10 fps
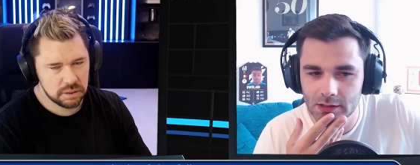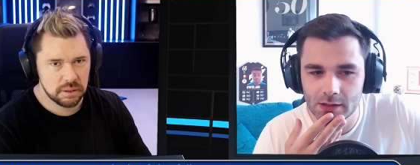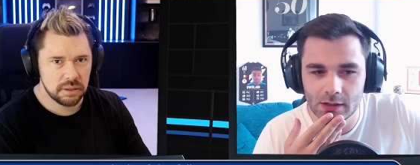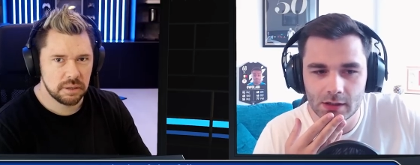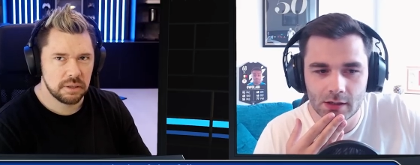
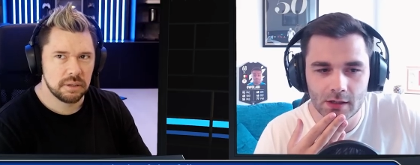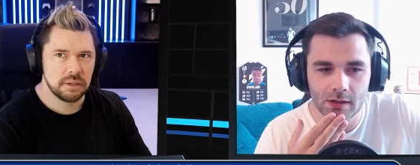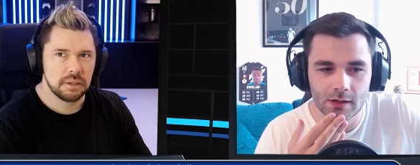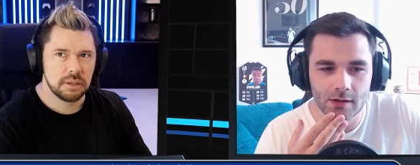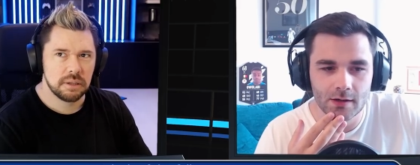
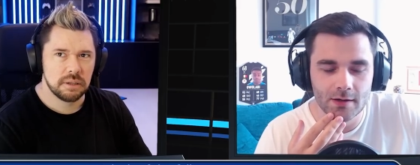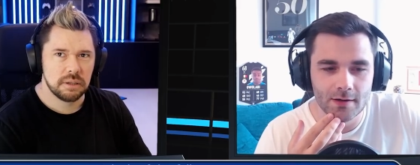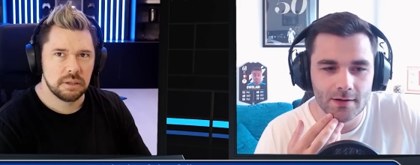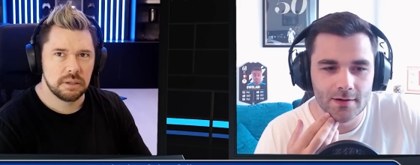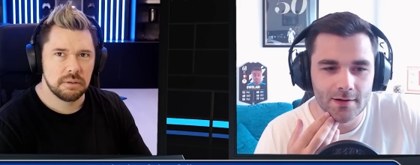
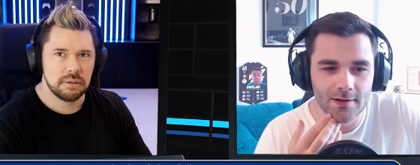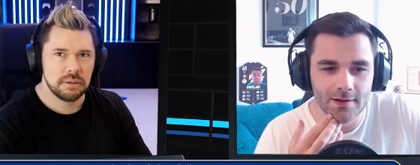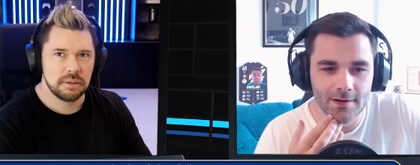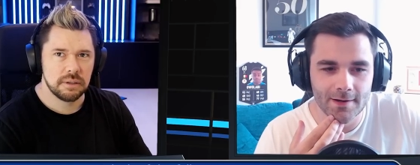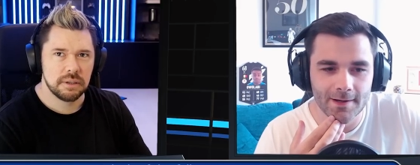
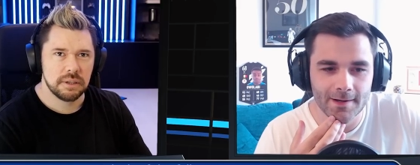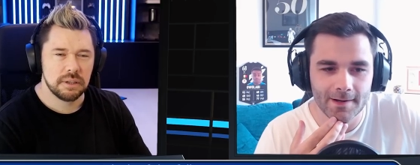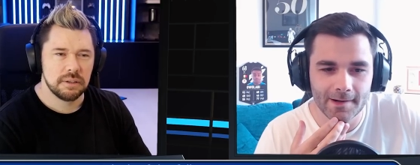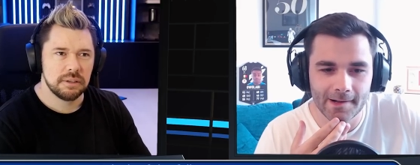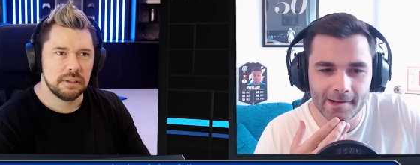
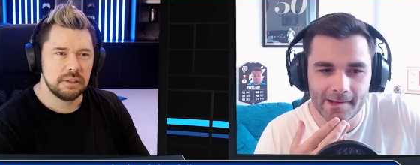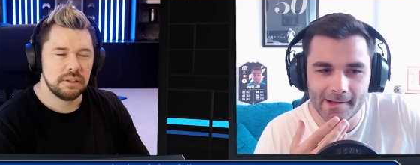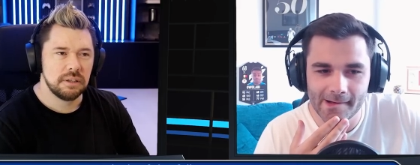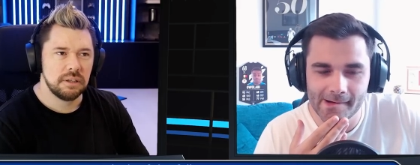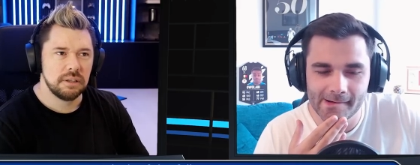
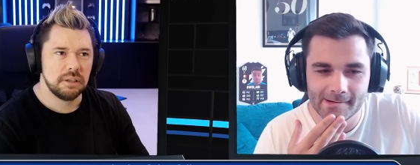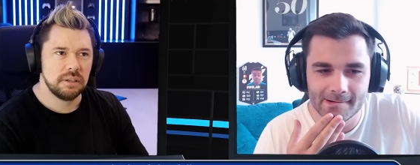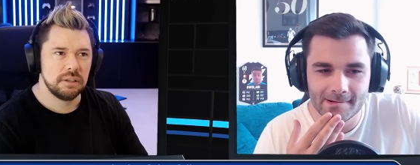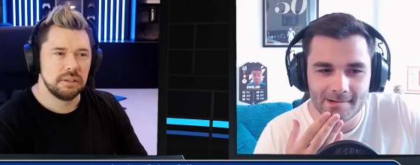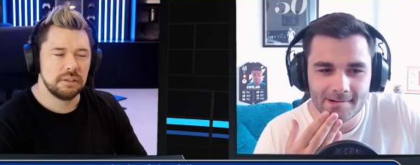
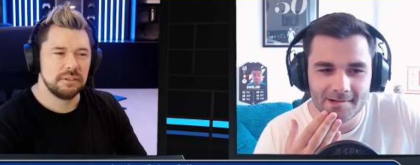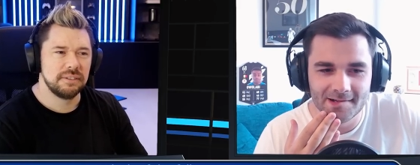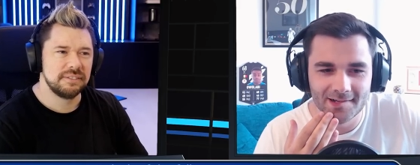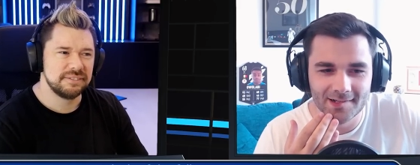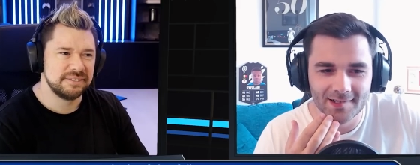Nobody speaks.